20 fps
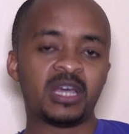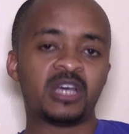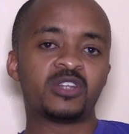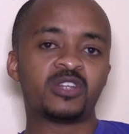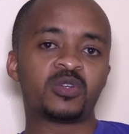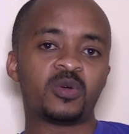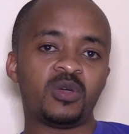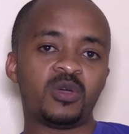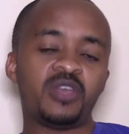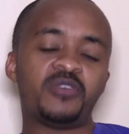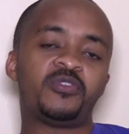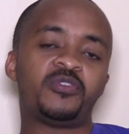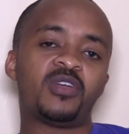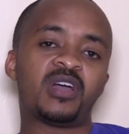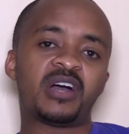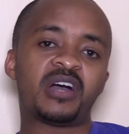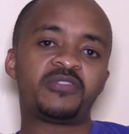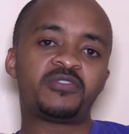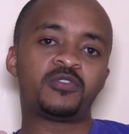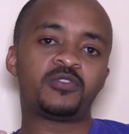So if you
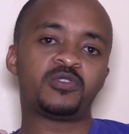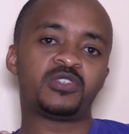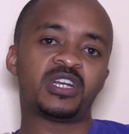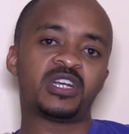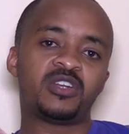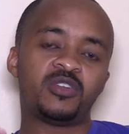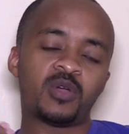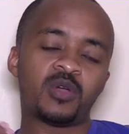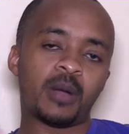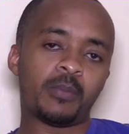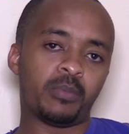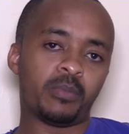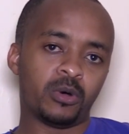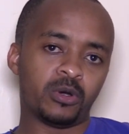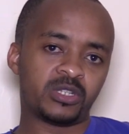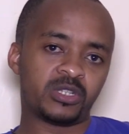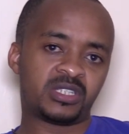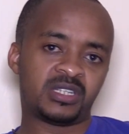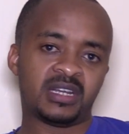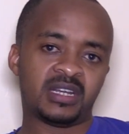have to schedule a
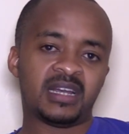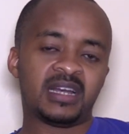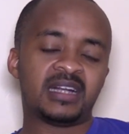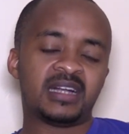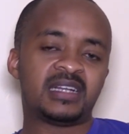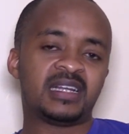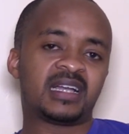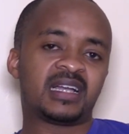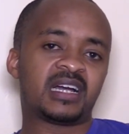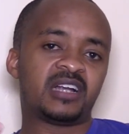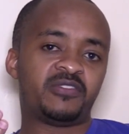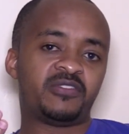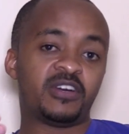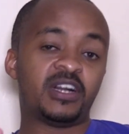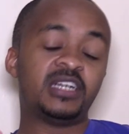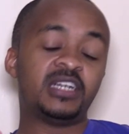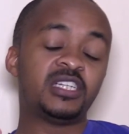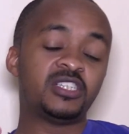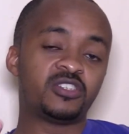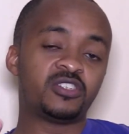post, take
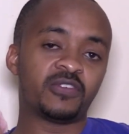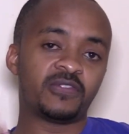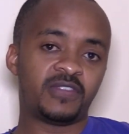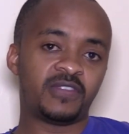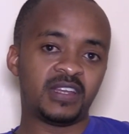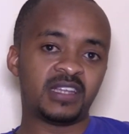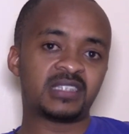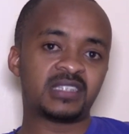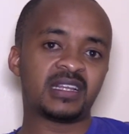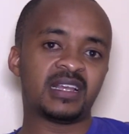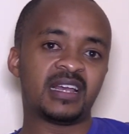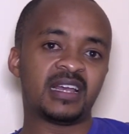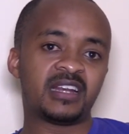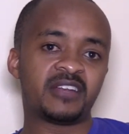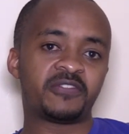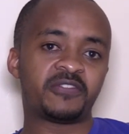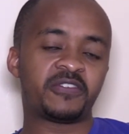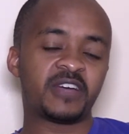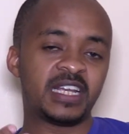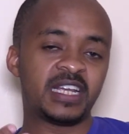advantage of this
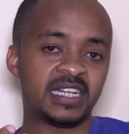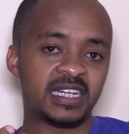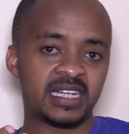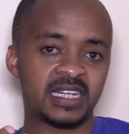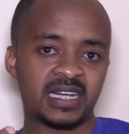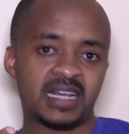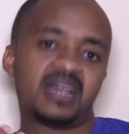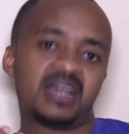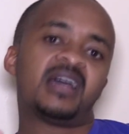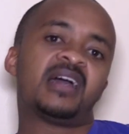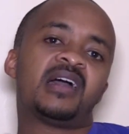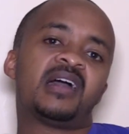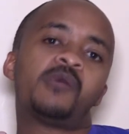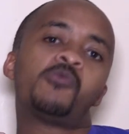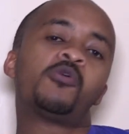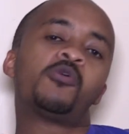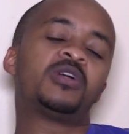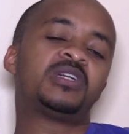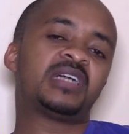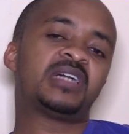and find
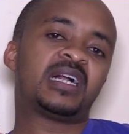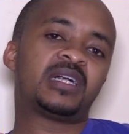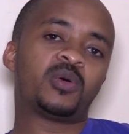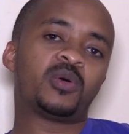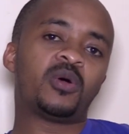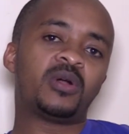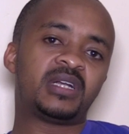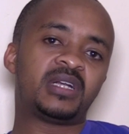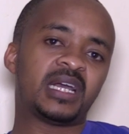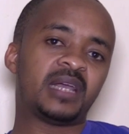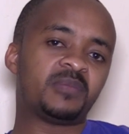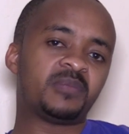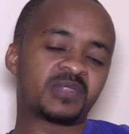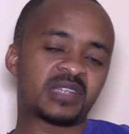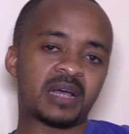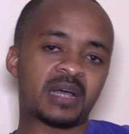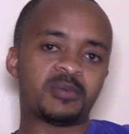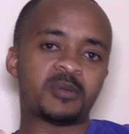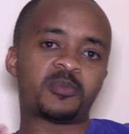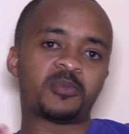at what times
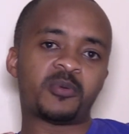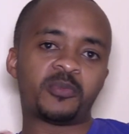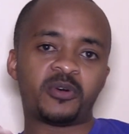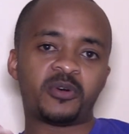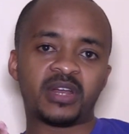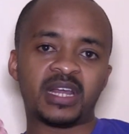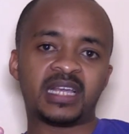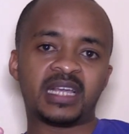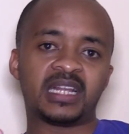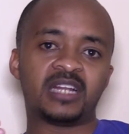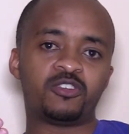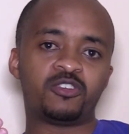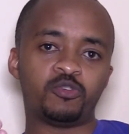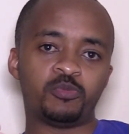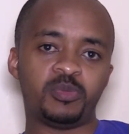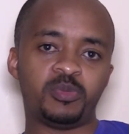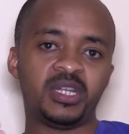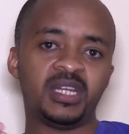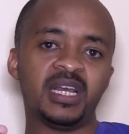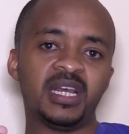are people more likely to
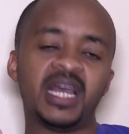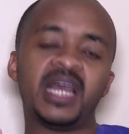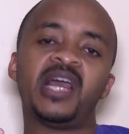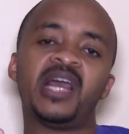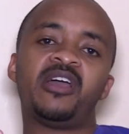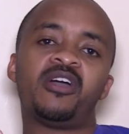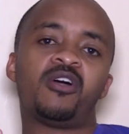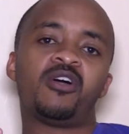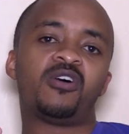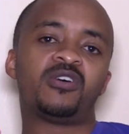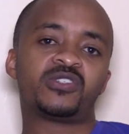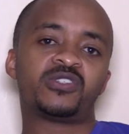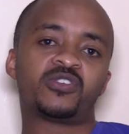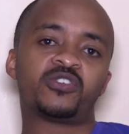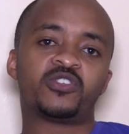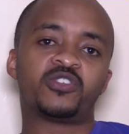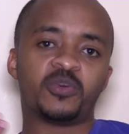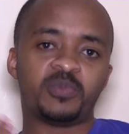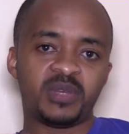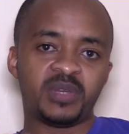be on
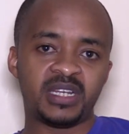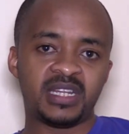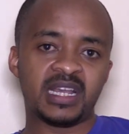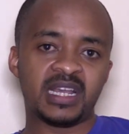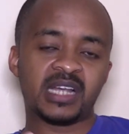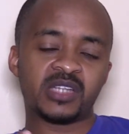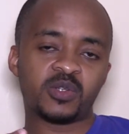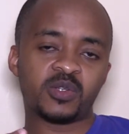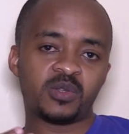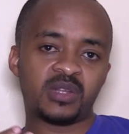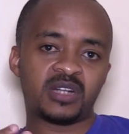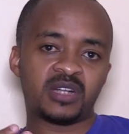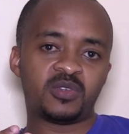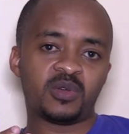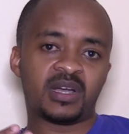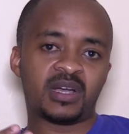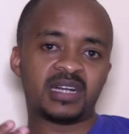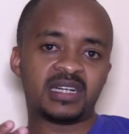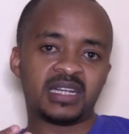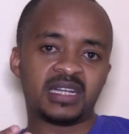social media, so that you
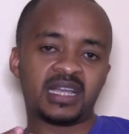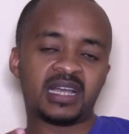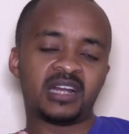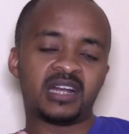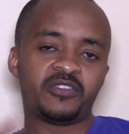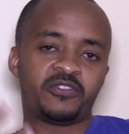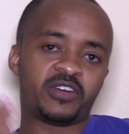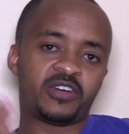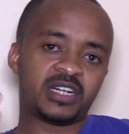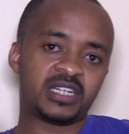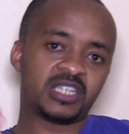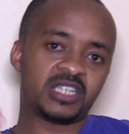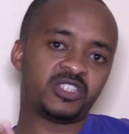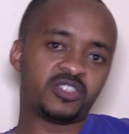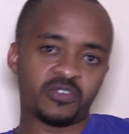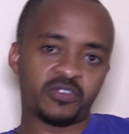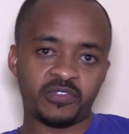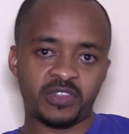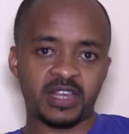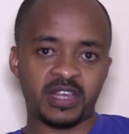can take advantage
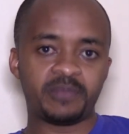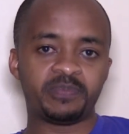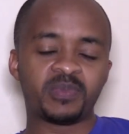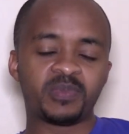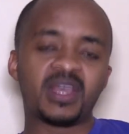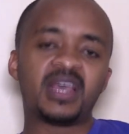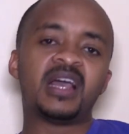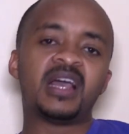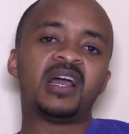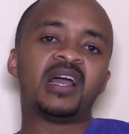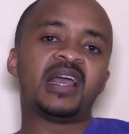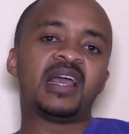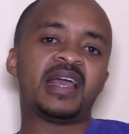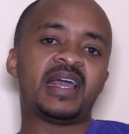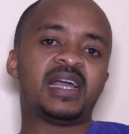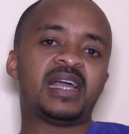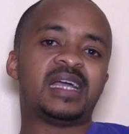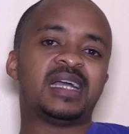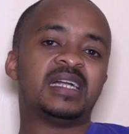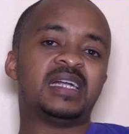of the
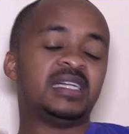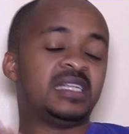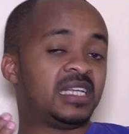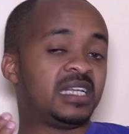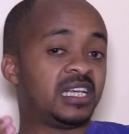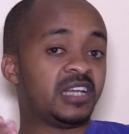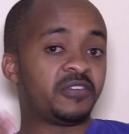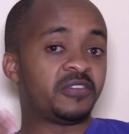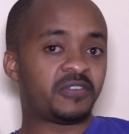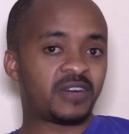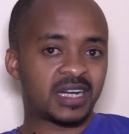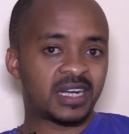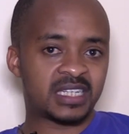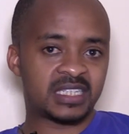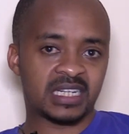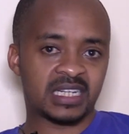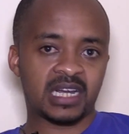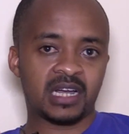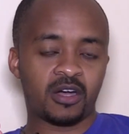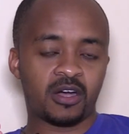decay
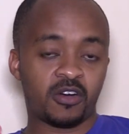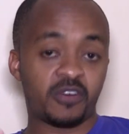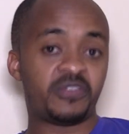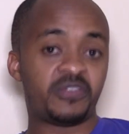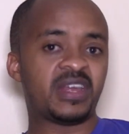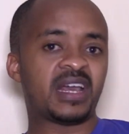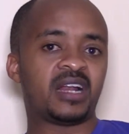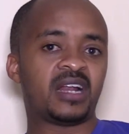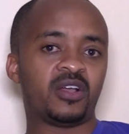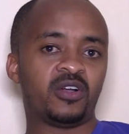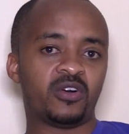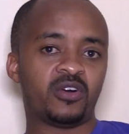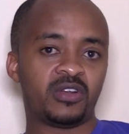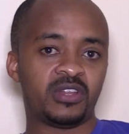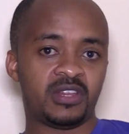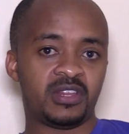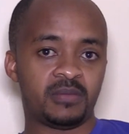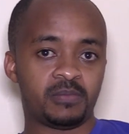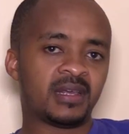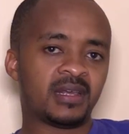factor of the
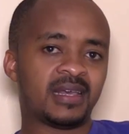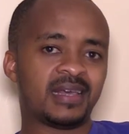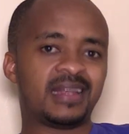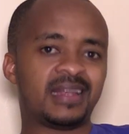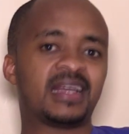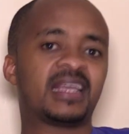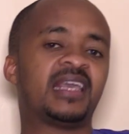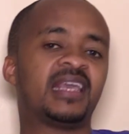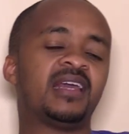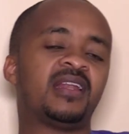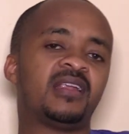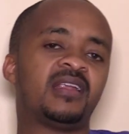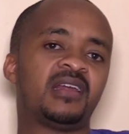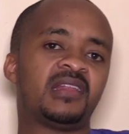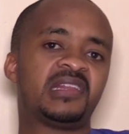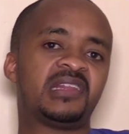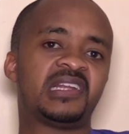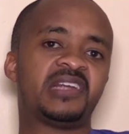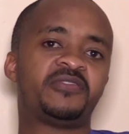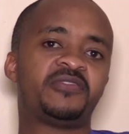algorithm. And
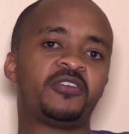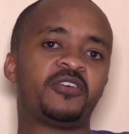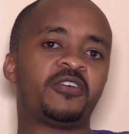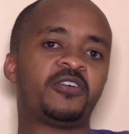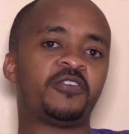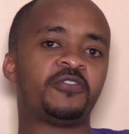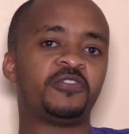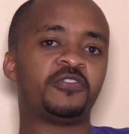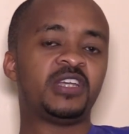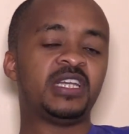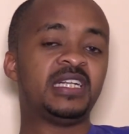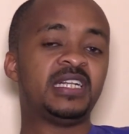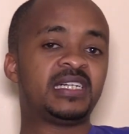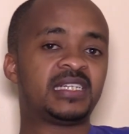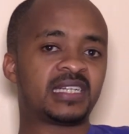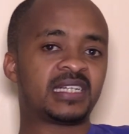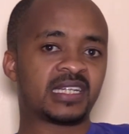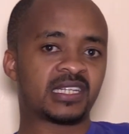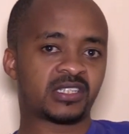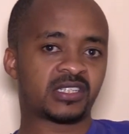again, the level of
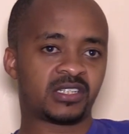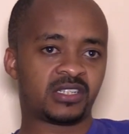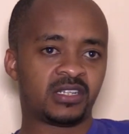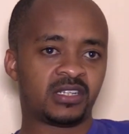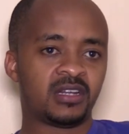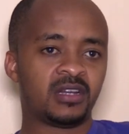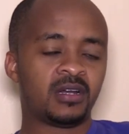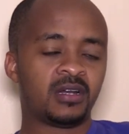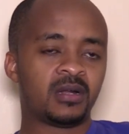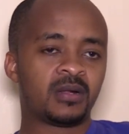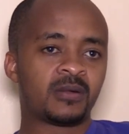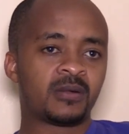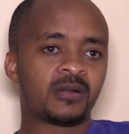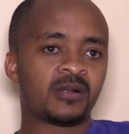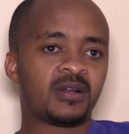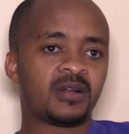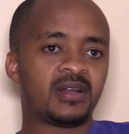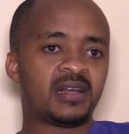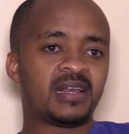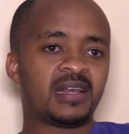interest
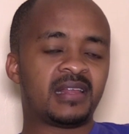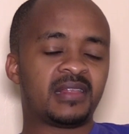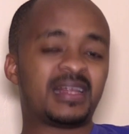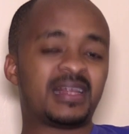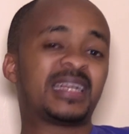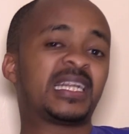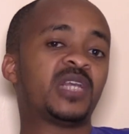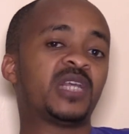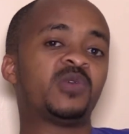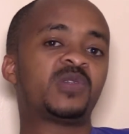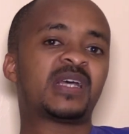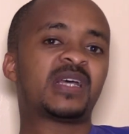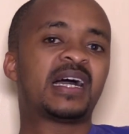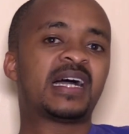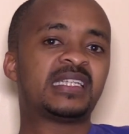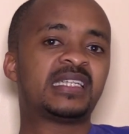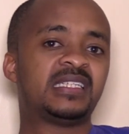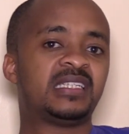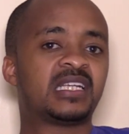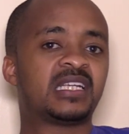that a user
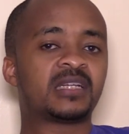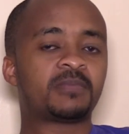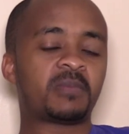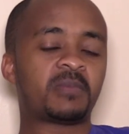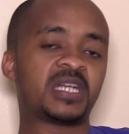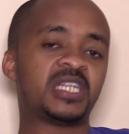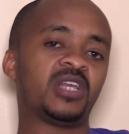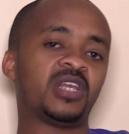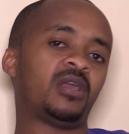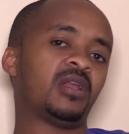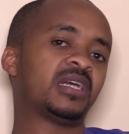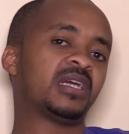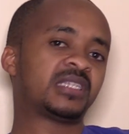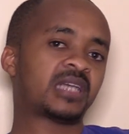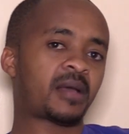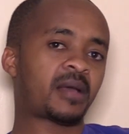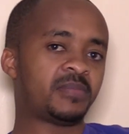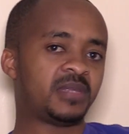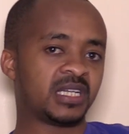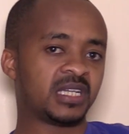has in a particular
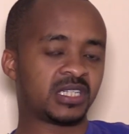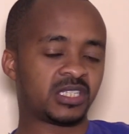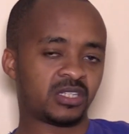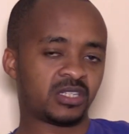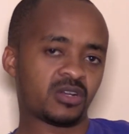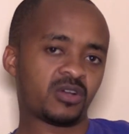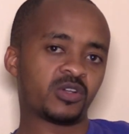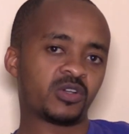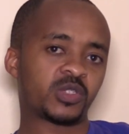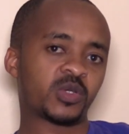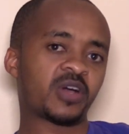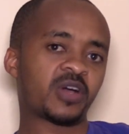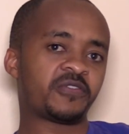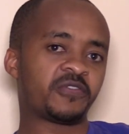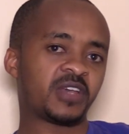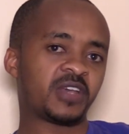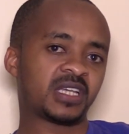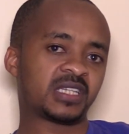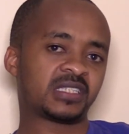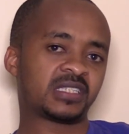subject also
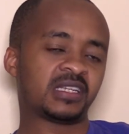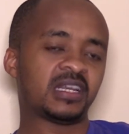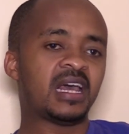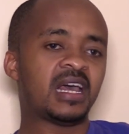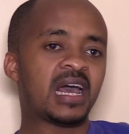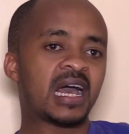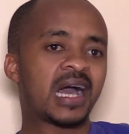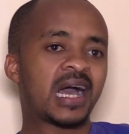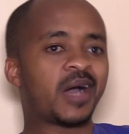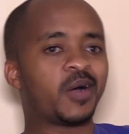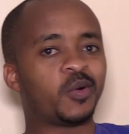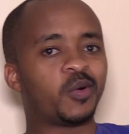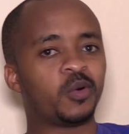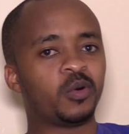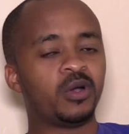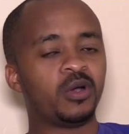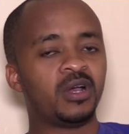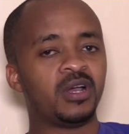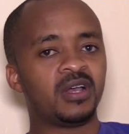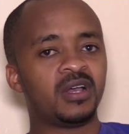affects
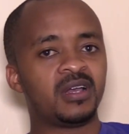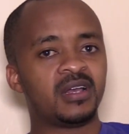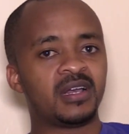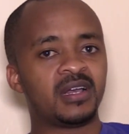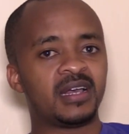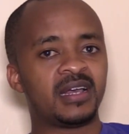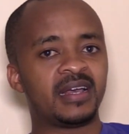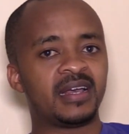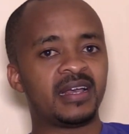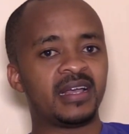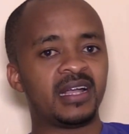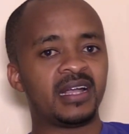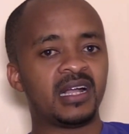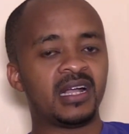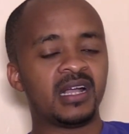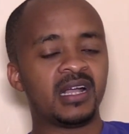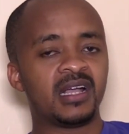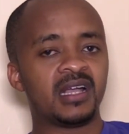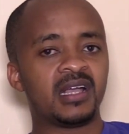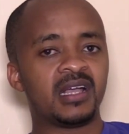how
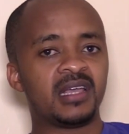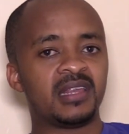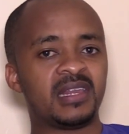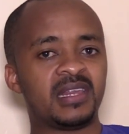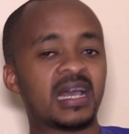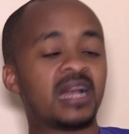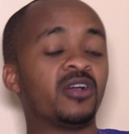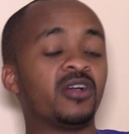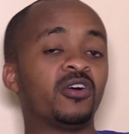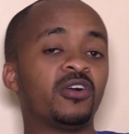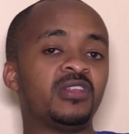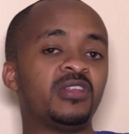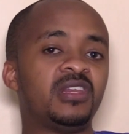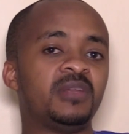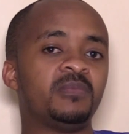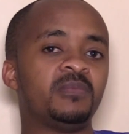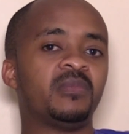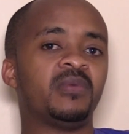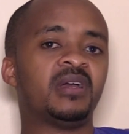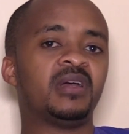the
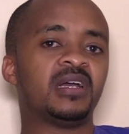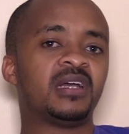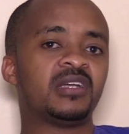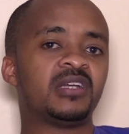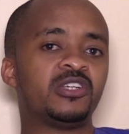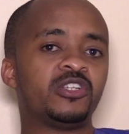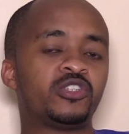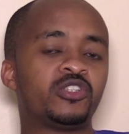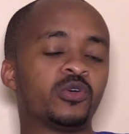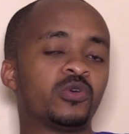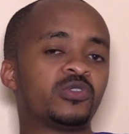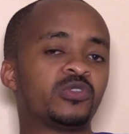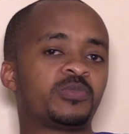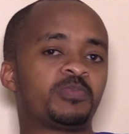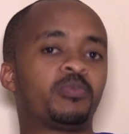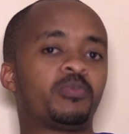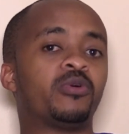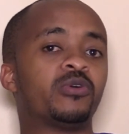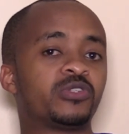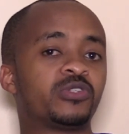algorithm shows
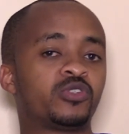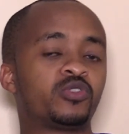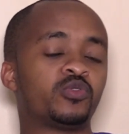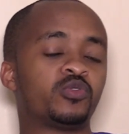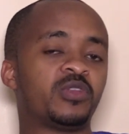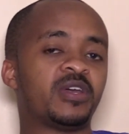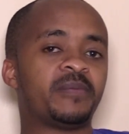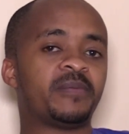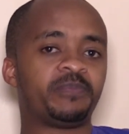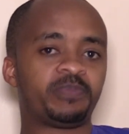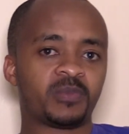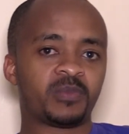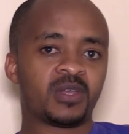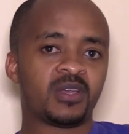posts to them.